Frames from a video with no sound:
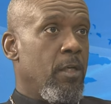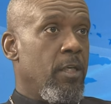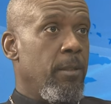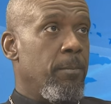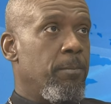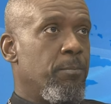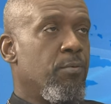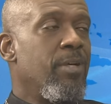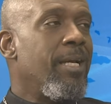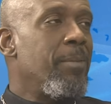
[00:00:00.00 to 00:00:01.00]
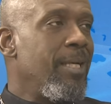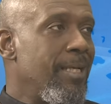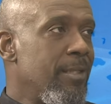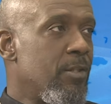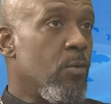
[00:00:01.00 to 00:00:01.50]
the
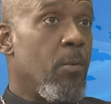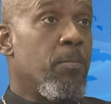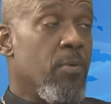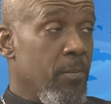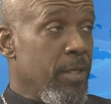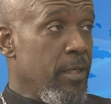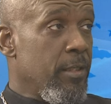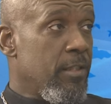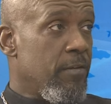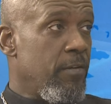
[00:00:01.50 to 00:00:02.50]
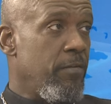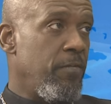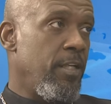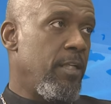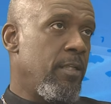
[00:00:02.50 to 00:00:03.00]
preeminence or prominence of the
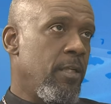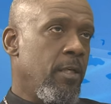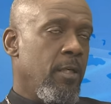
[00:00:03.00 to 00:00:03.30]
faith.